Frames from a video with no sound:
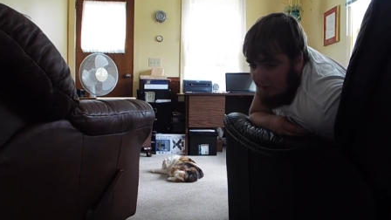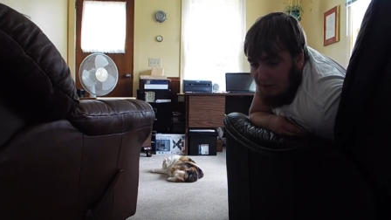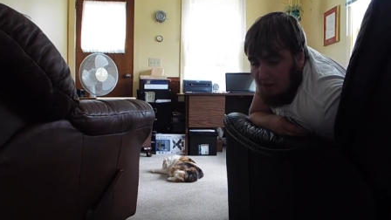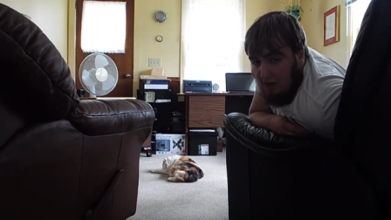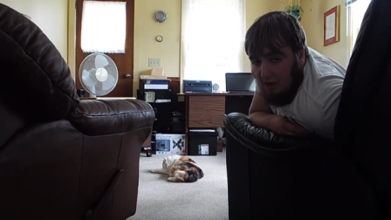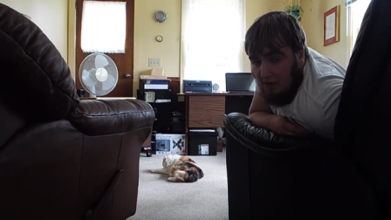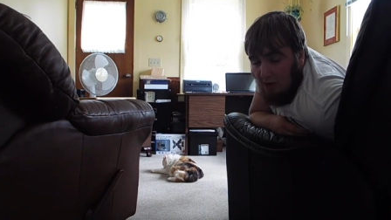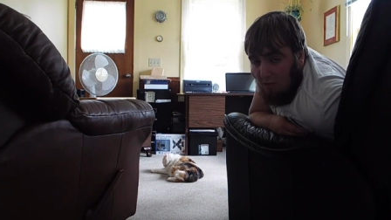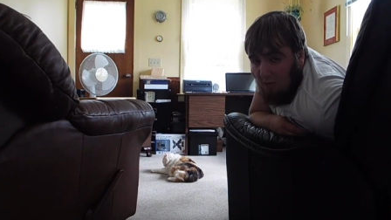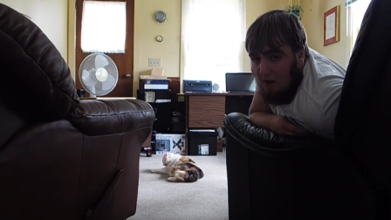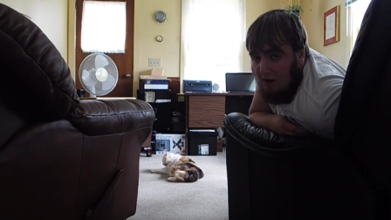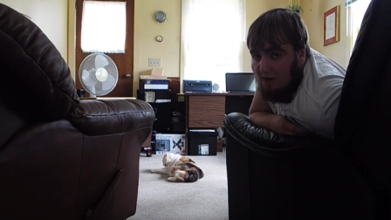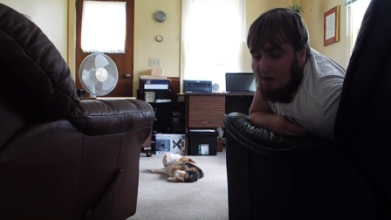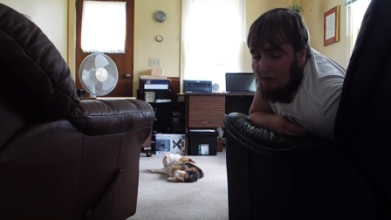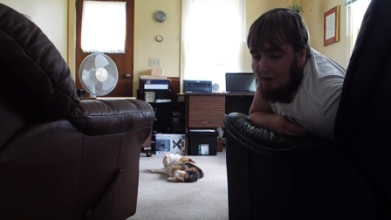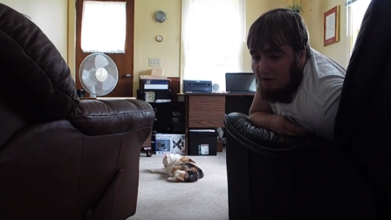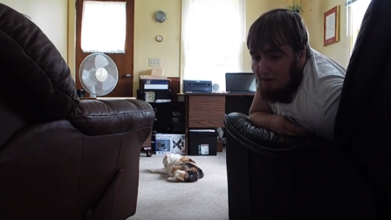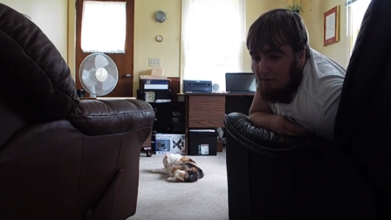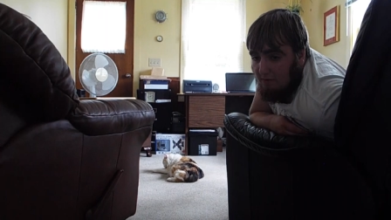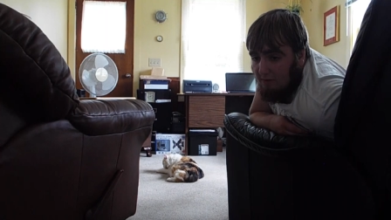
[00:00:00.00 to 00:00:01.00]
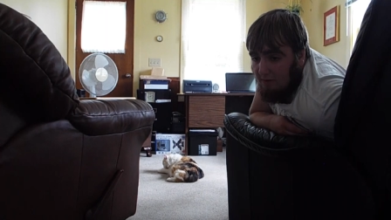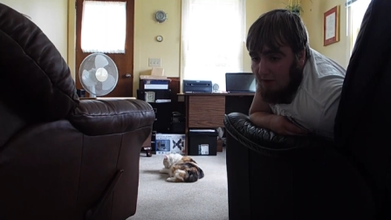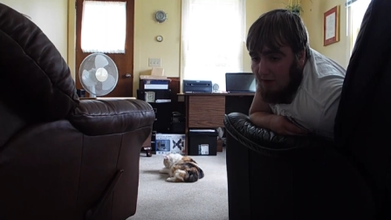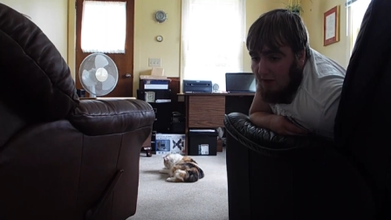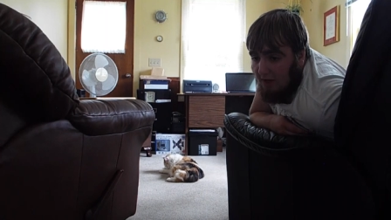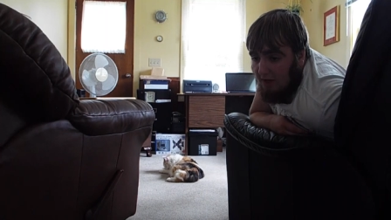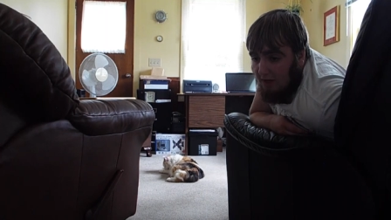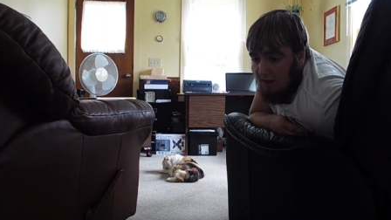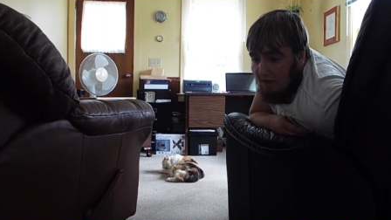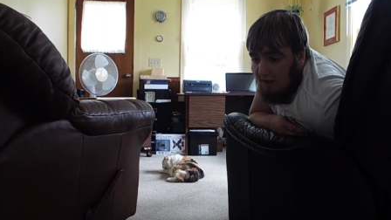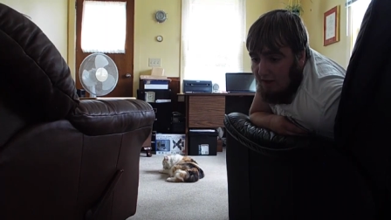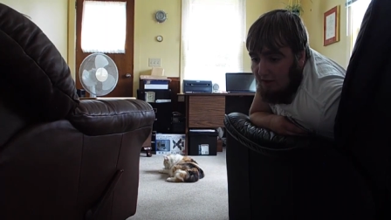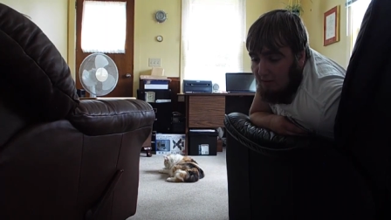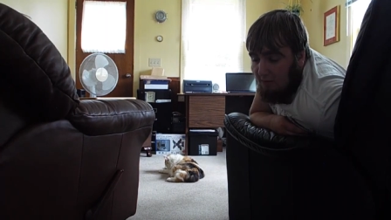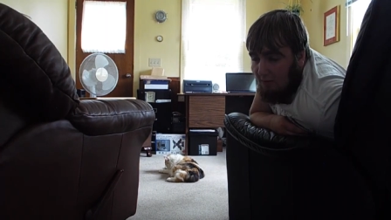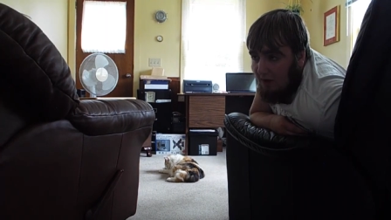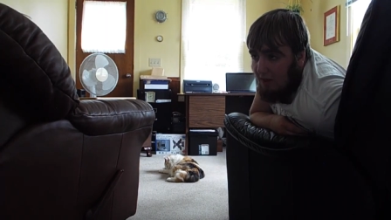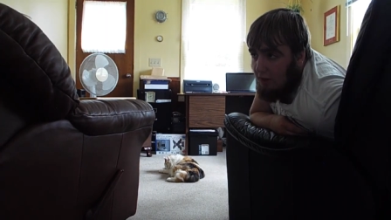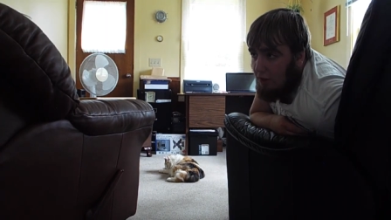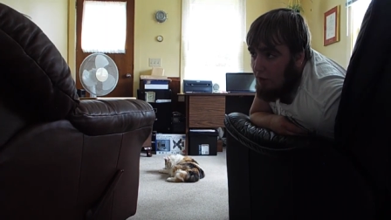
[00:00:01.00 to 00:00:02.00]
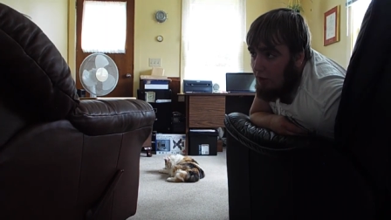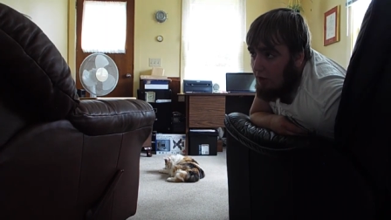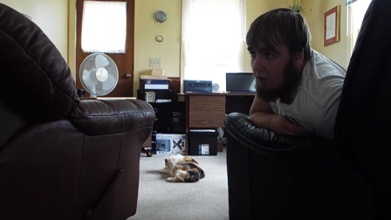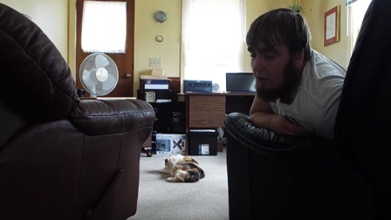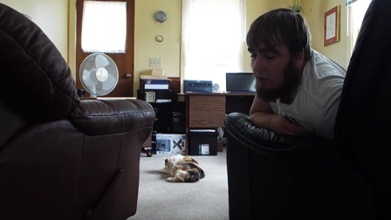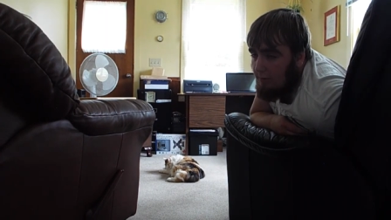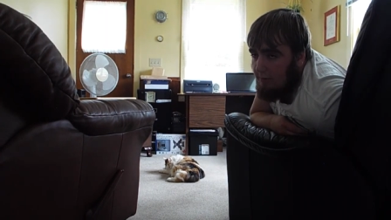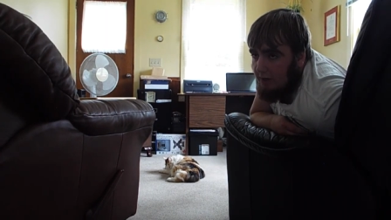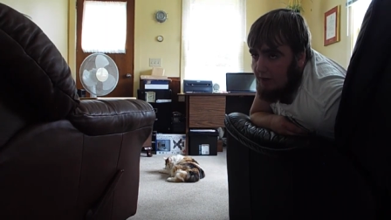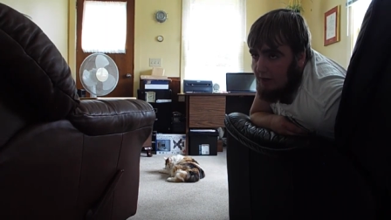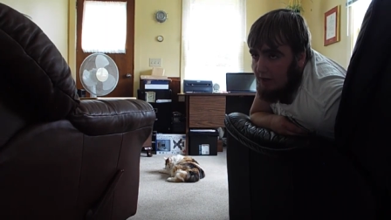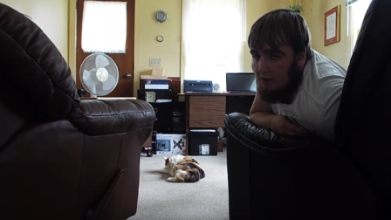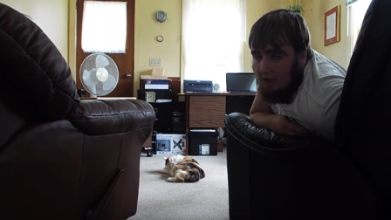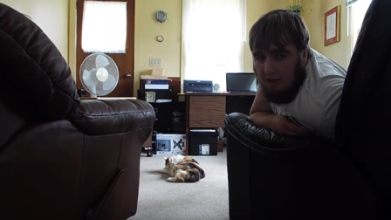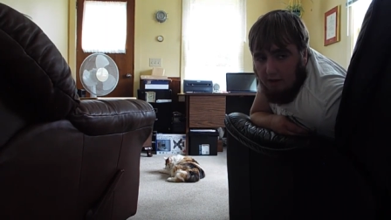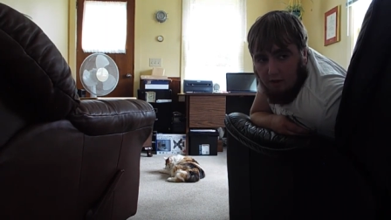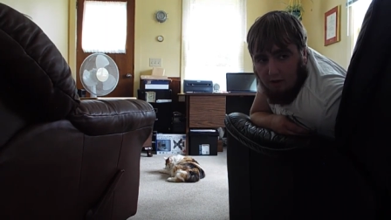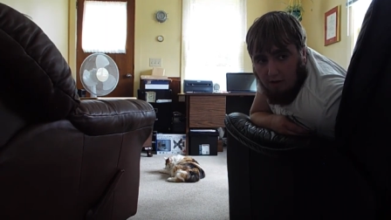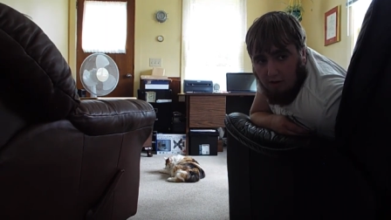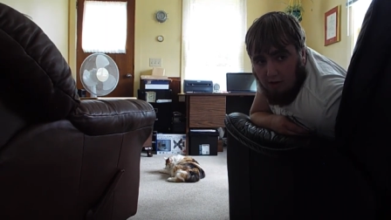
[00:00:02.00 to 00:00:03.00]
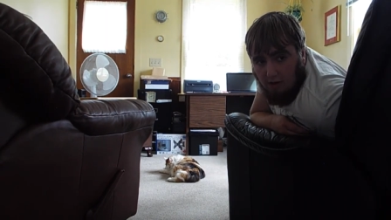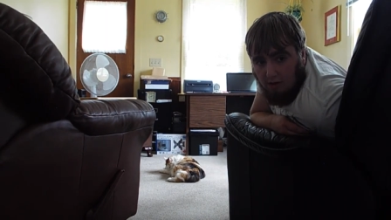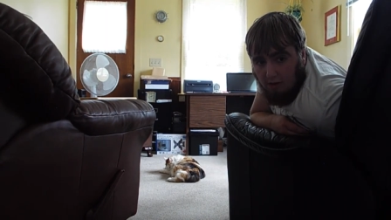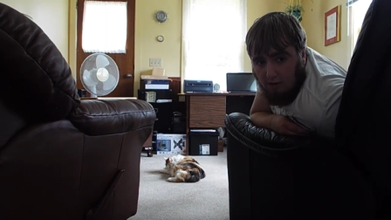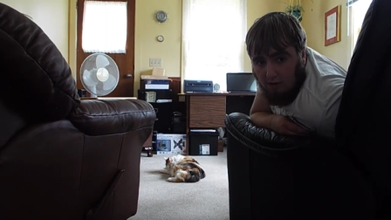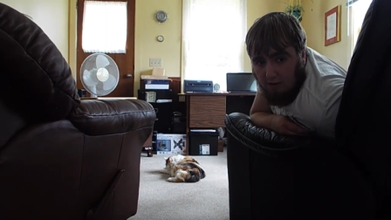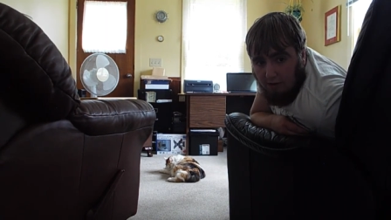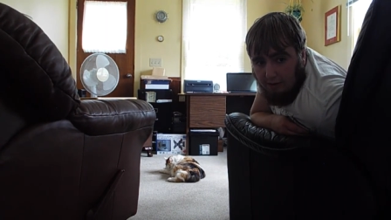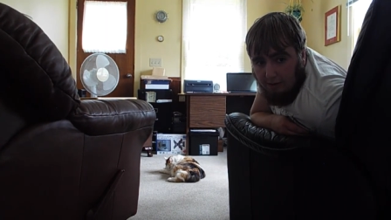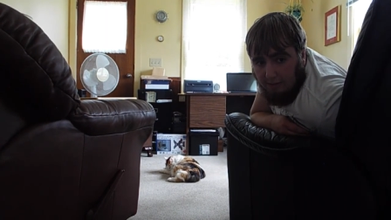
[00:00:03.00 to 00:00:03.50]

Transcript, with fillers: the hot weather because weather because all